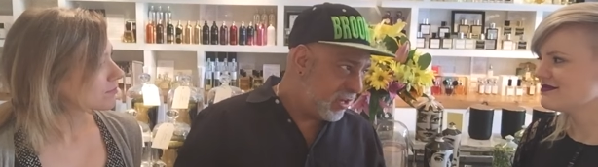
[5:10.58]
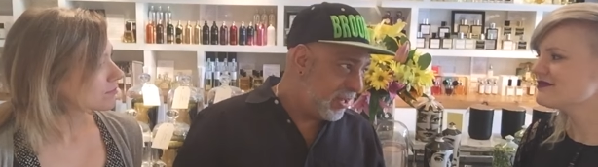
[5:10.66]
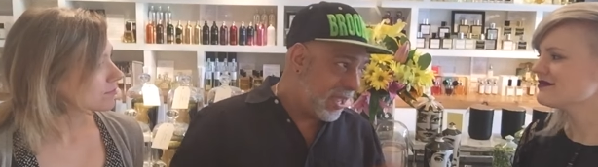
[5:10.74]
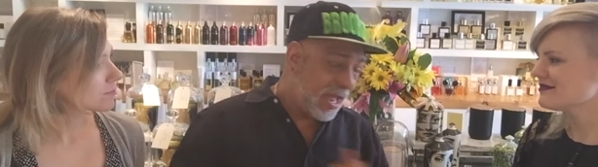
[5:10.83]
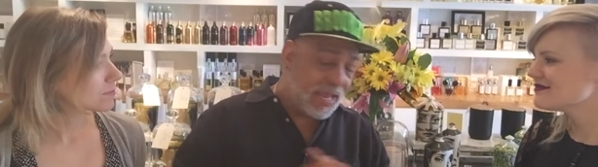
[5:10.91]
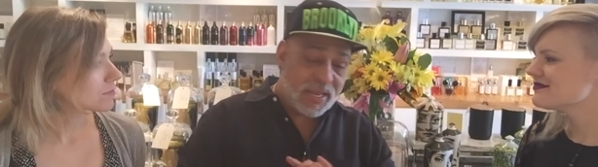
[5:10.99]

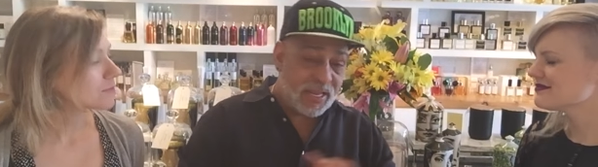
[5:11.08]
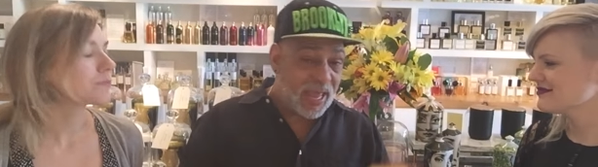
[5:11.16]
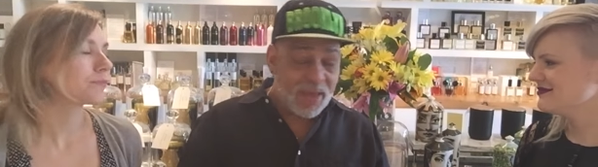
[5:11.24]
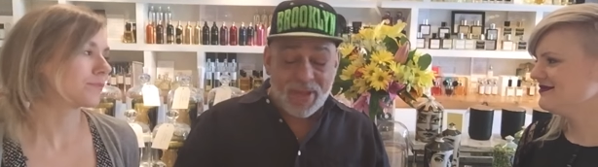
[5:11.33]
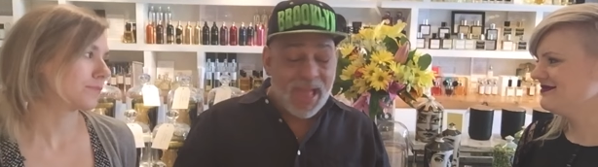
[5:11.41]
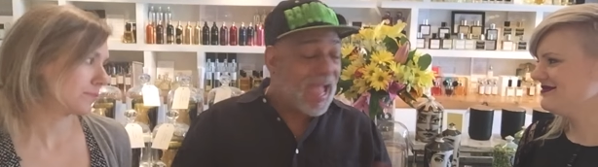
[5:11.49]
Speaker 1: skin. I eat
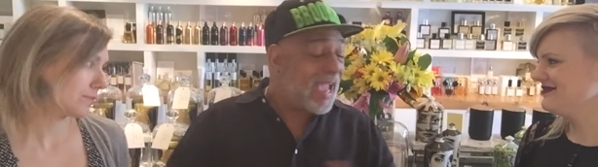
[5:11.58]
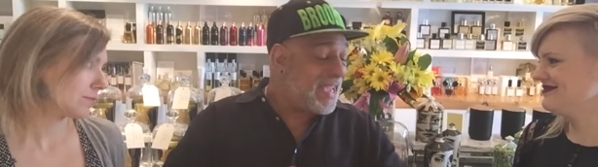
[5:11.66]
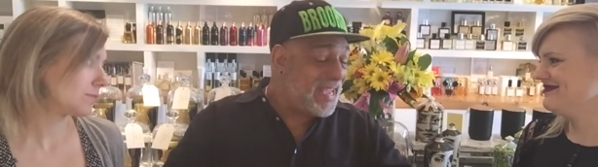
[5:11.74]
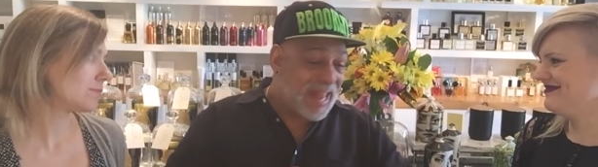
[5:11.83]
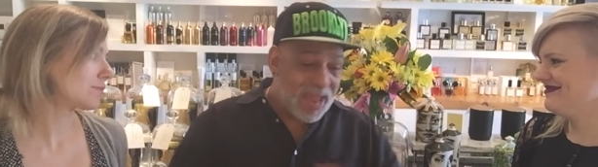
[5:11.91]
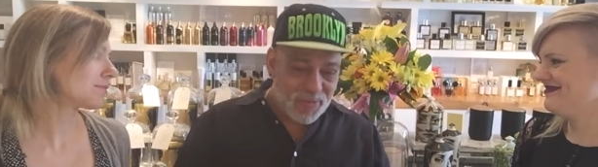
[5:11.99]

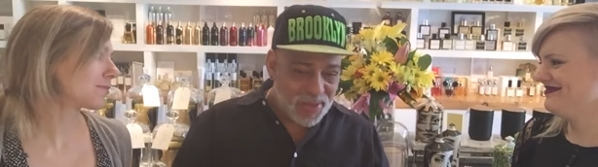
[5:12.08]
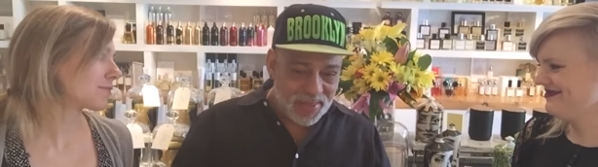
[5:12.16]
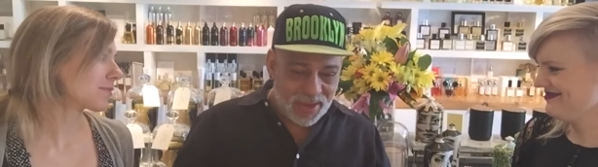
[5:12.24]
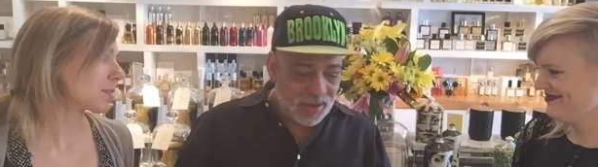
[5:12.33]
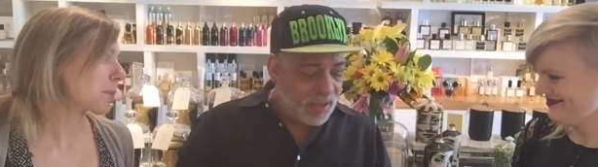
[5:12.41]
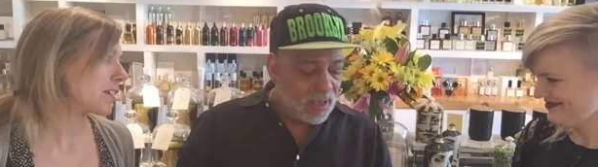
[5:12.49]

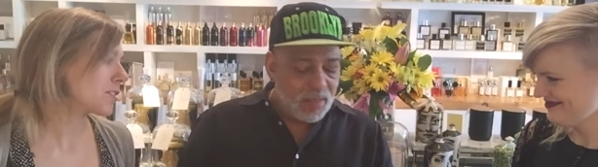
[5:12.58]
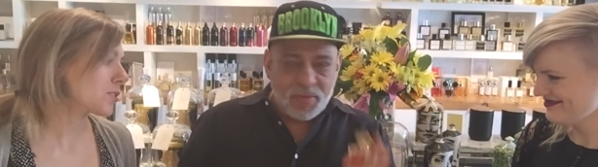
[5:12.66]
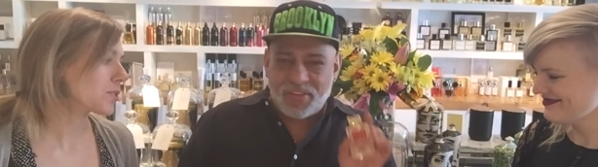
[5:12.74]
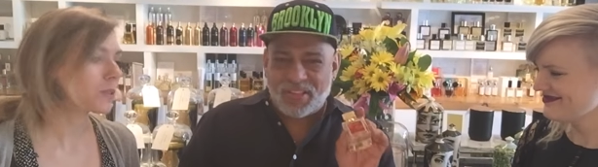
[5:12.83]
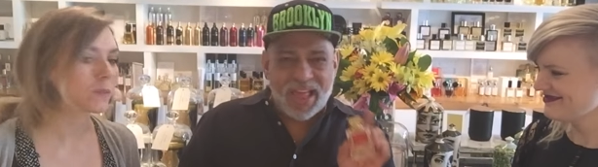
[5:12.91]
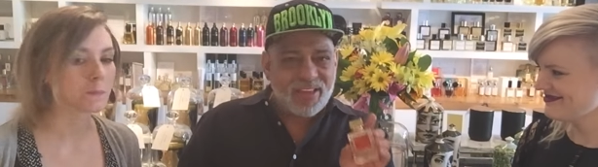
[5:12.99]
everything.
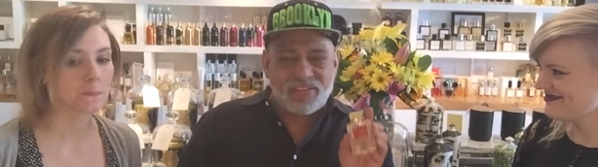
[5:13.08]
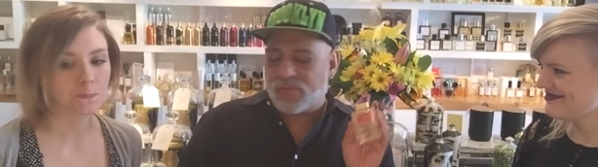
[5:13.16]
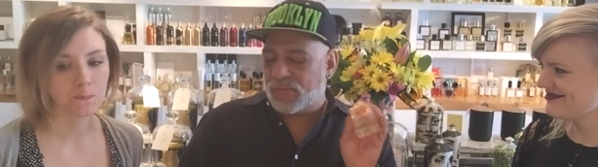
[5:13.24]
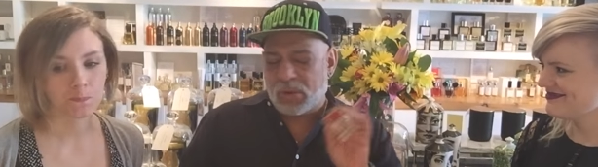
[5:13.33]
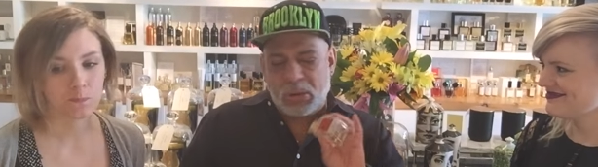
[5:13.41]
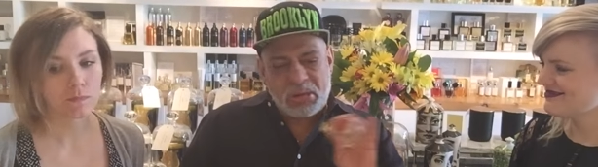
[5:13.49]
This lasts
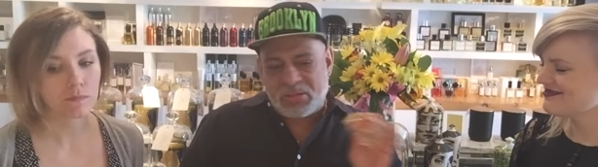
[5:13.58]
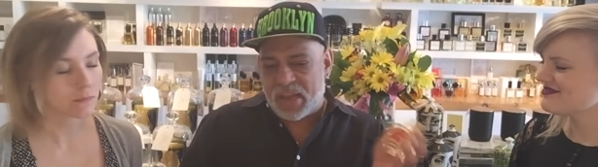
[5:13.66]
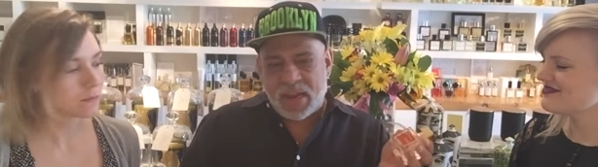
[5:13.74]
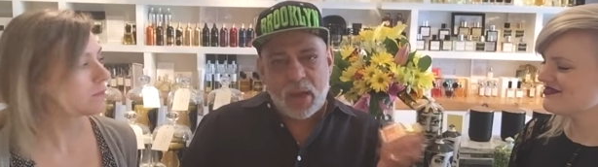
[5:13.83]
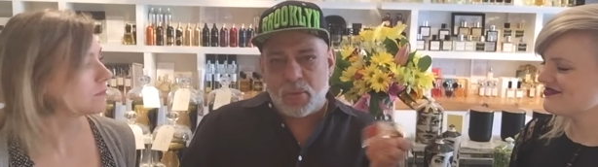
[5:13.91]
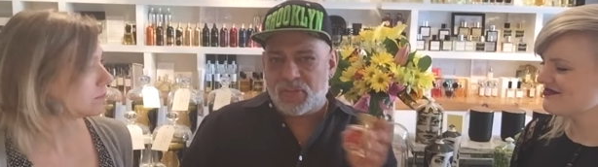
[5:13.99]
for a good 10
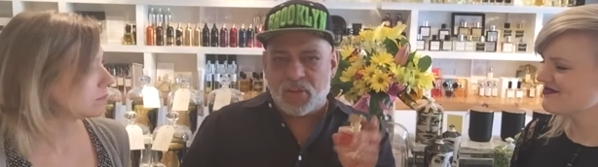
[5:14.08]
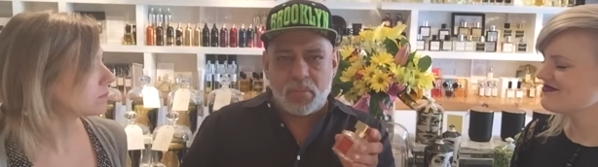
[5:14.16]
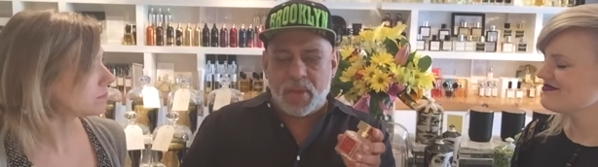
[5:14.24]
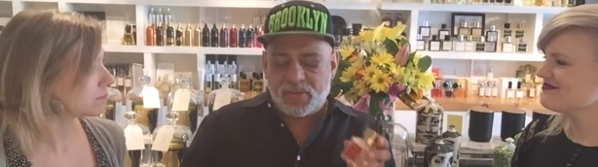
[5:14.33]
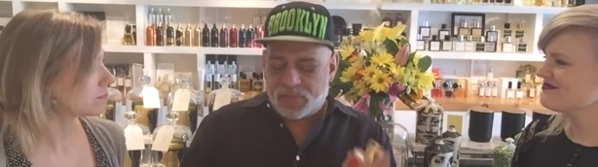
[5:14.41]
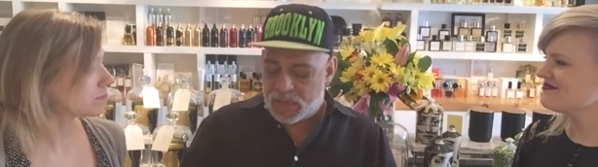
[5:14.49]
hours on
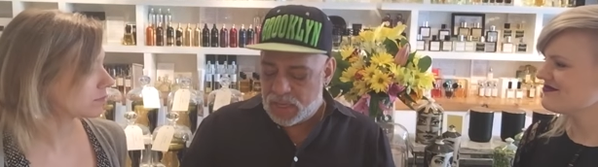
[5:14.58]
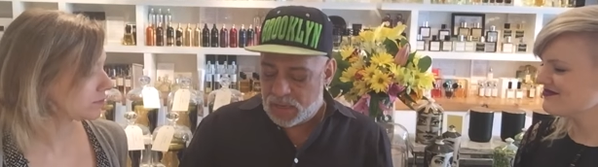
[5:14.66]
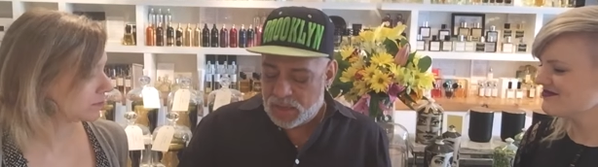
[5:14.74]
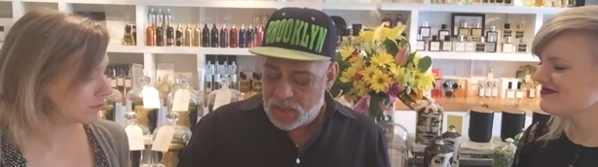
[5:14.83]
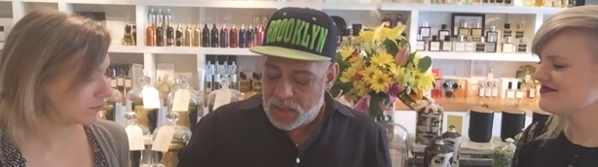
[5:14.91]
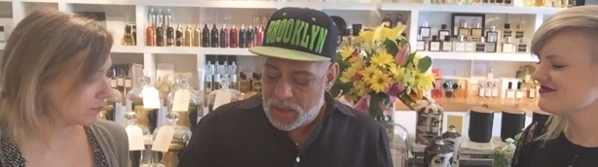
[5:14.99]
my
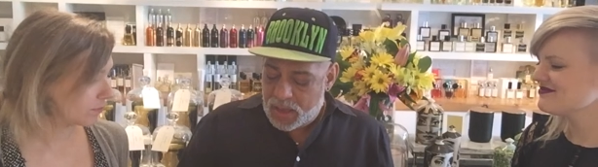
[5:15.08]
skin.